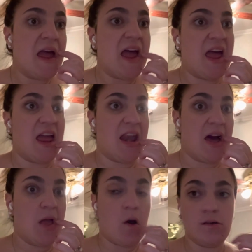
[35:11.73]
and
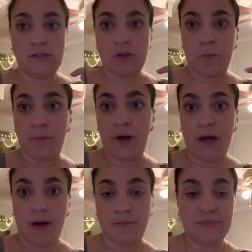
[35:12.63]
I also
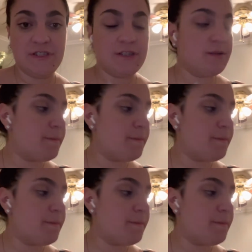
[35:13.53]
pumped.